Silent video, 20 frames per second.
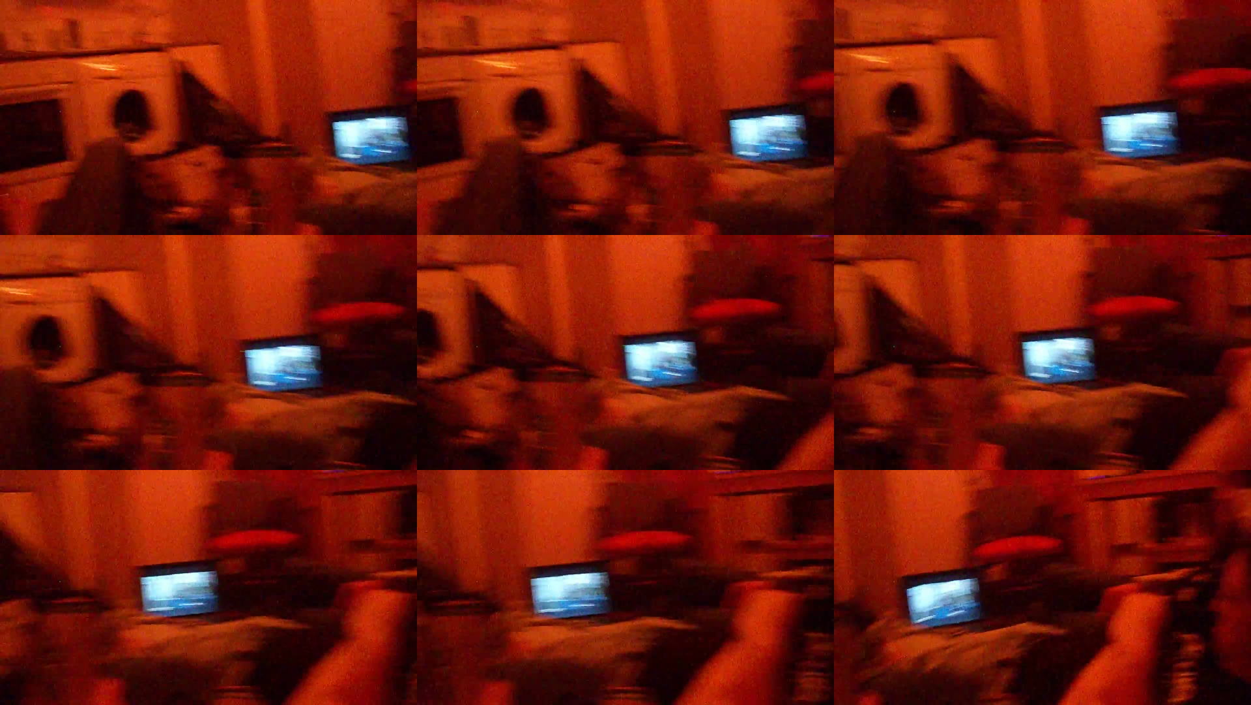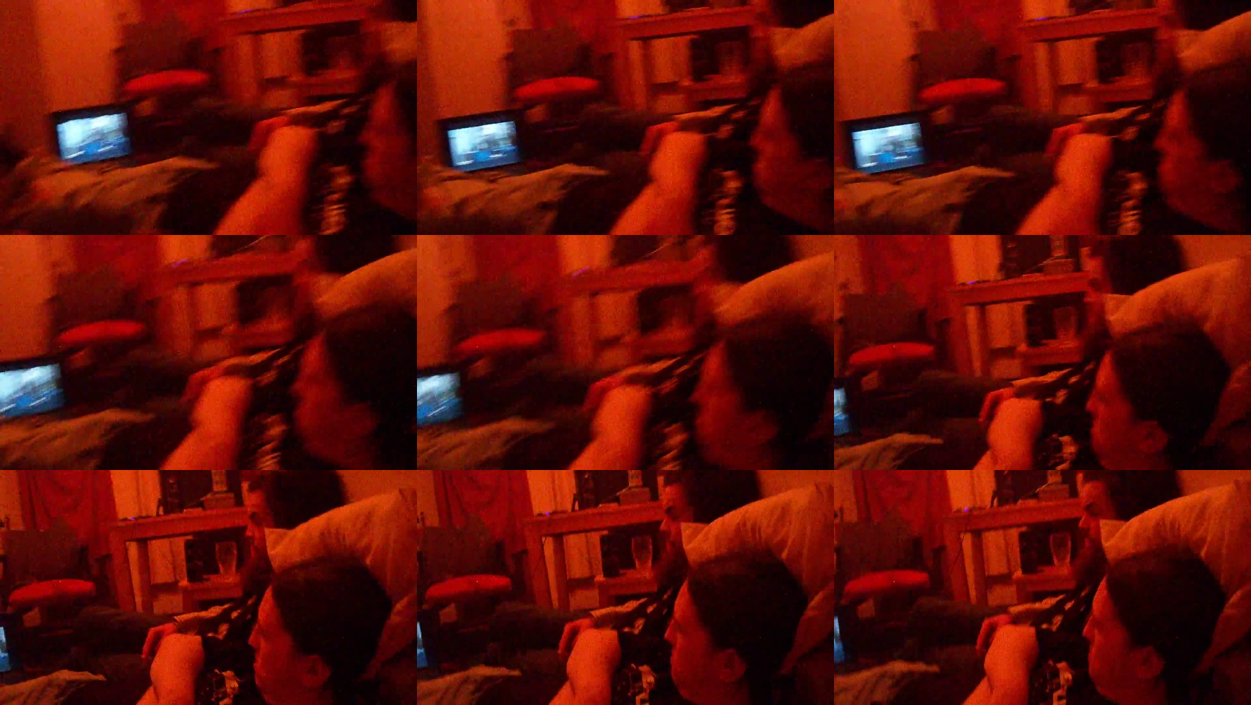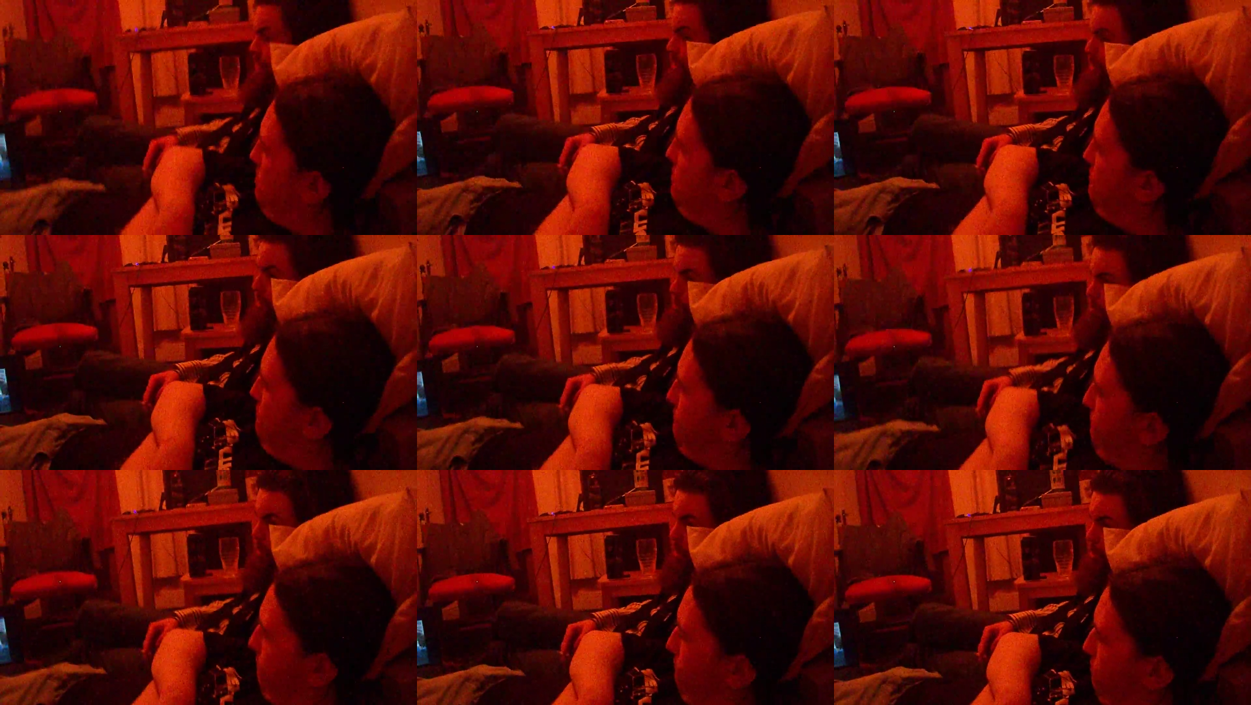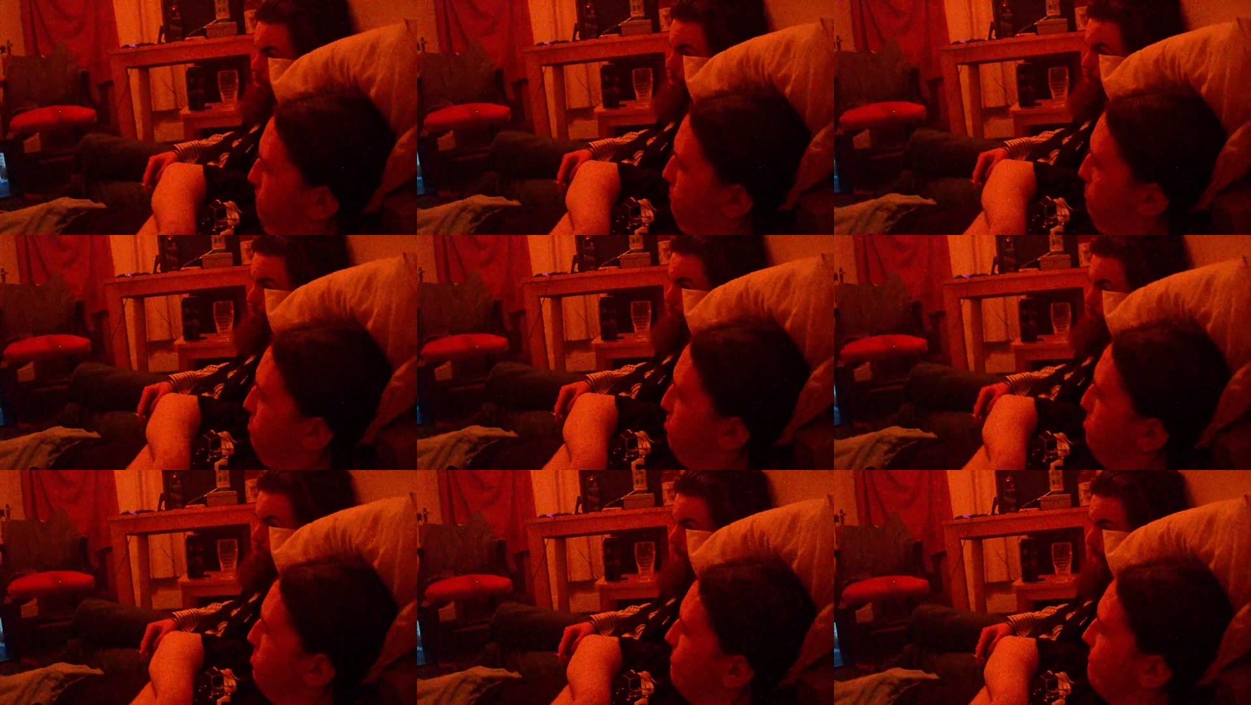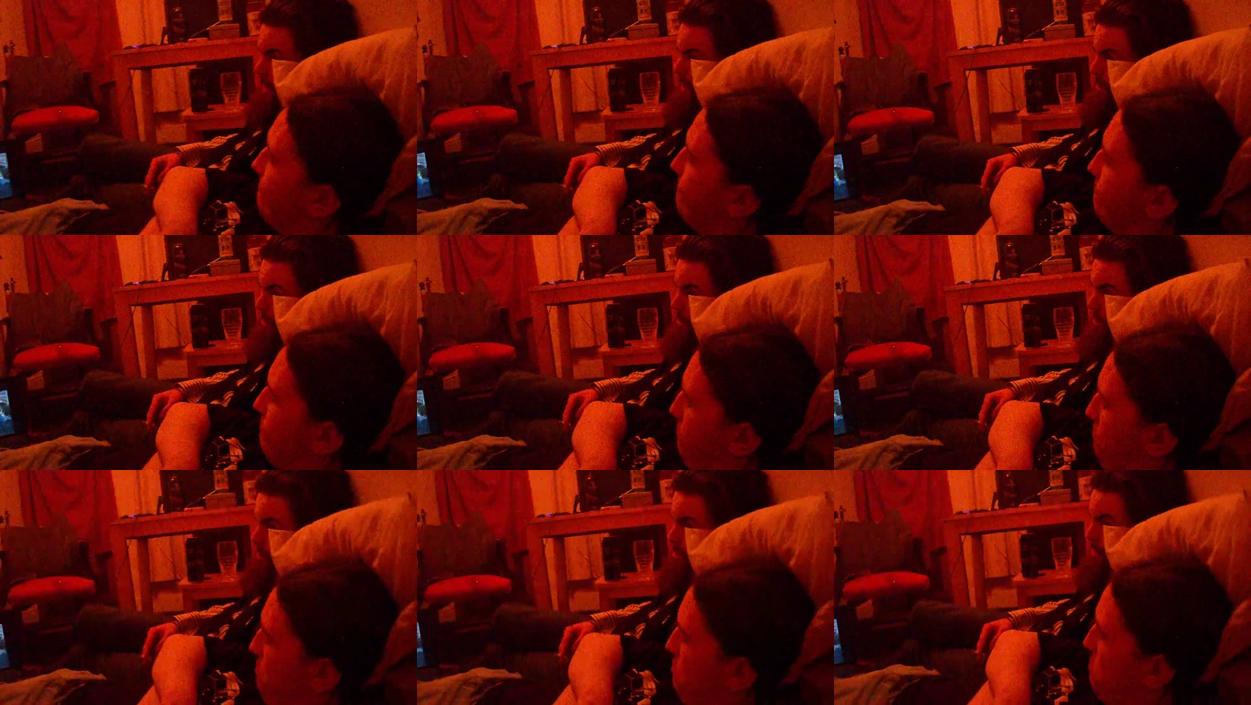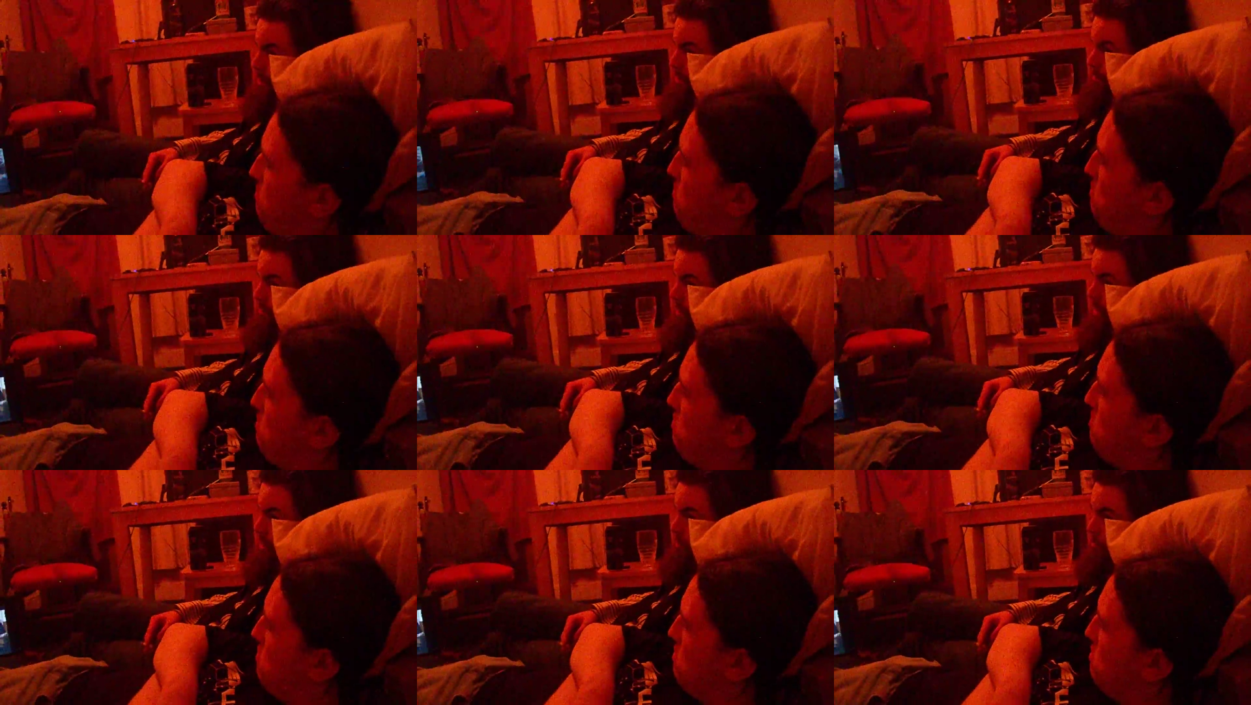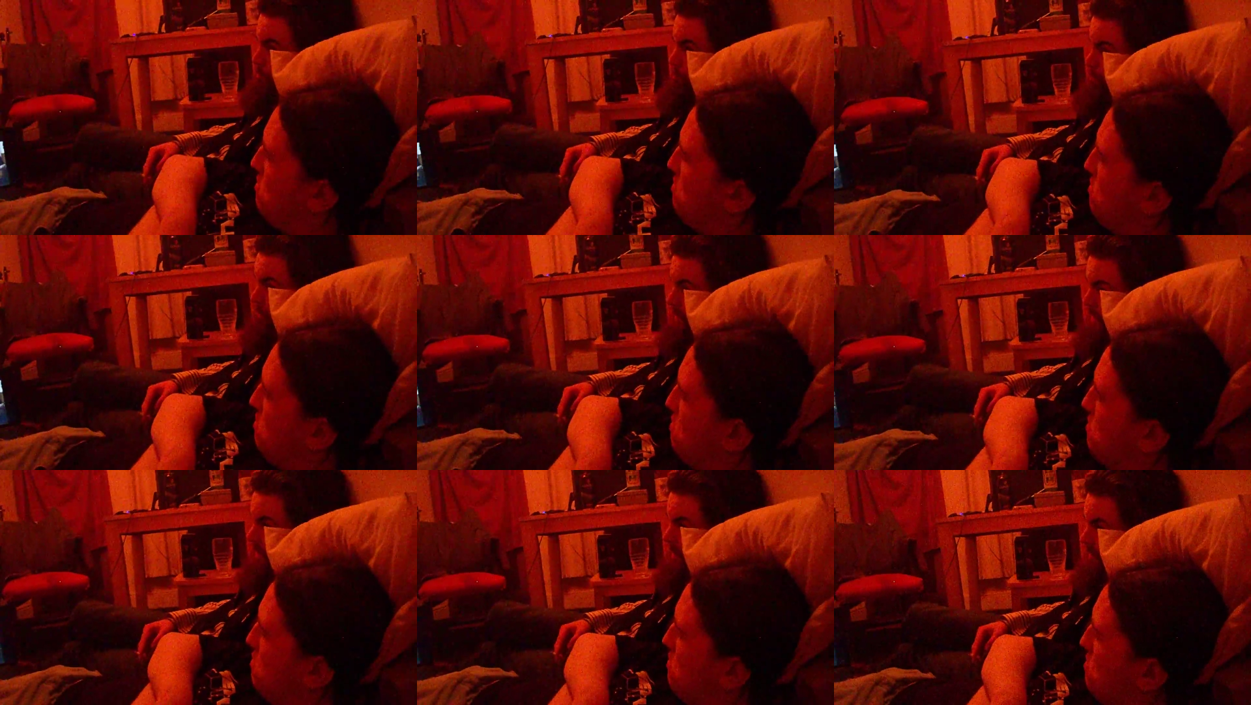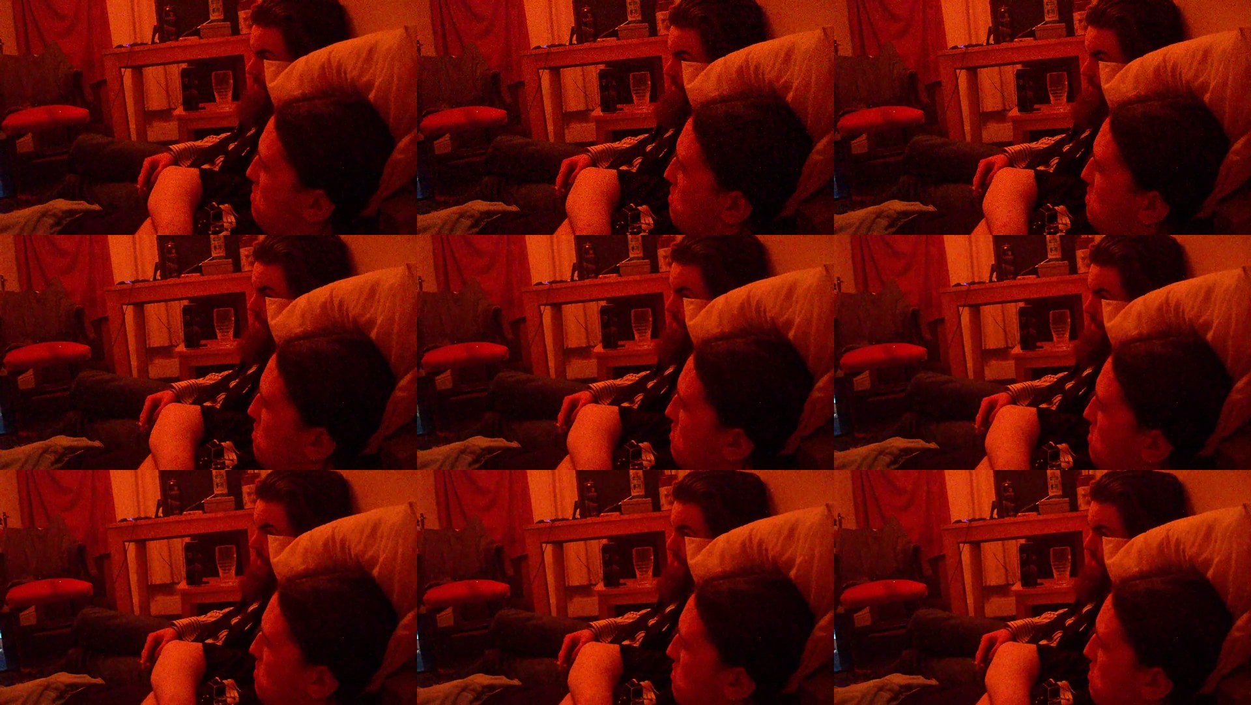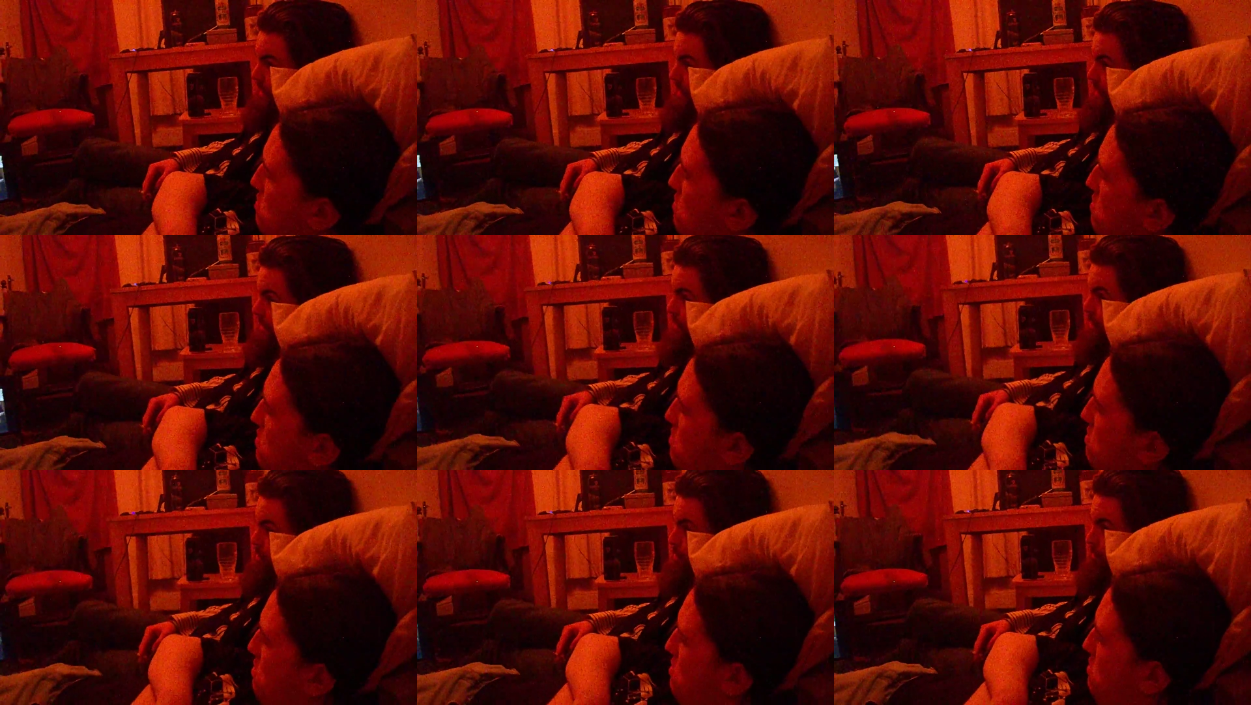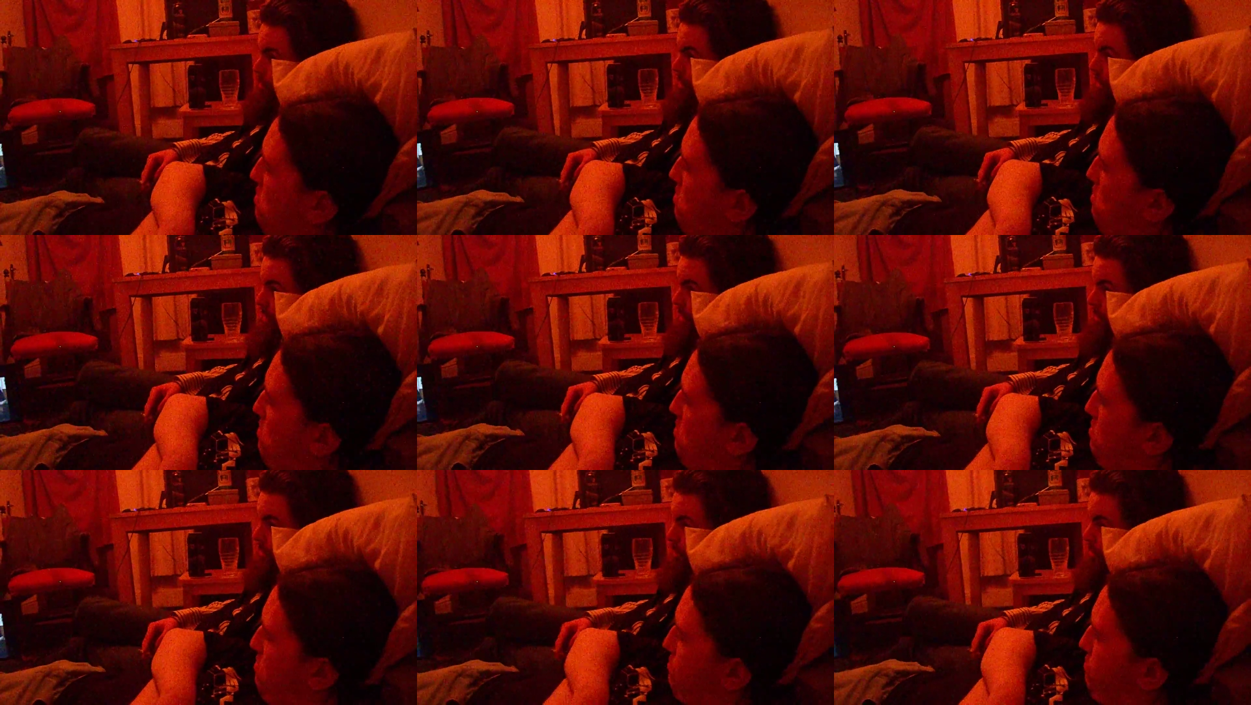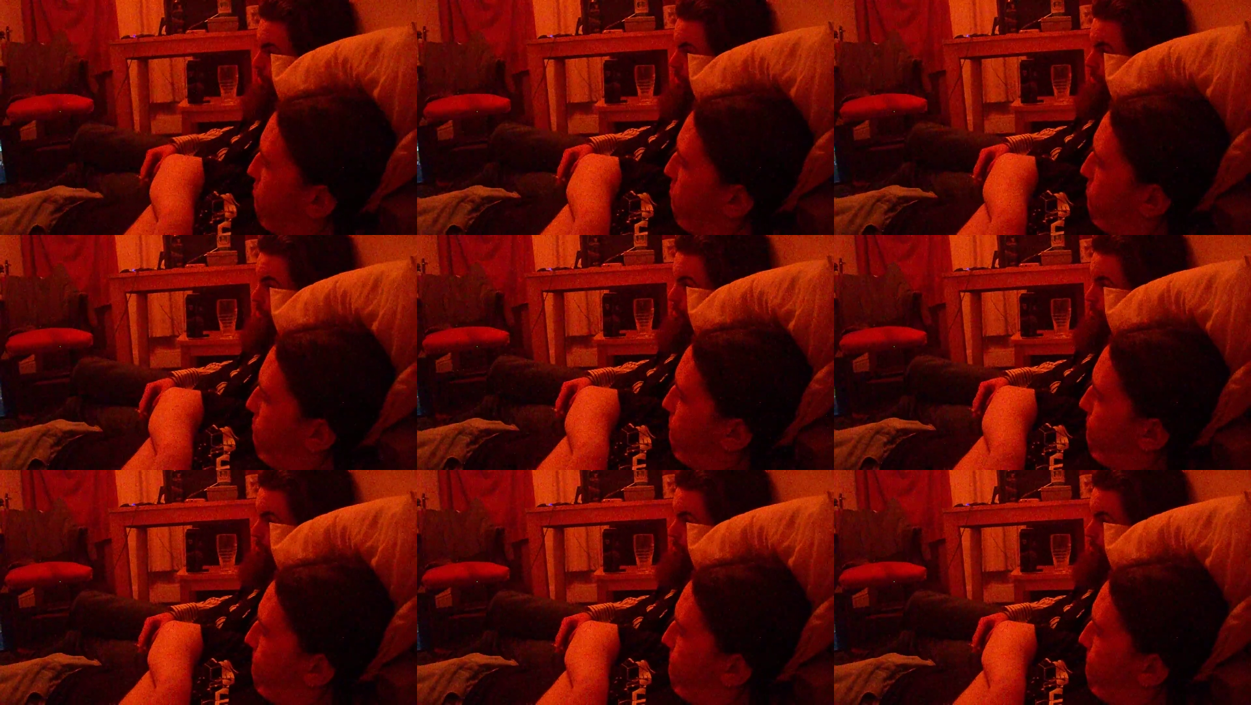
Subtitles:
(no speaker visible)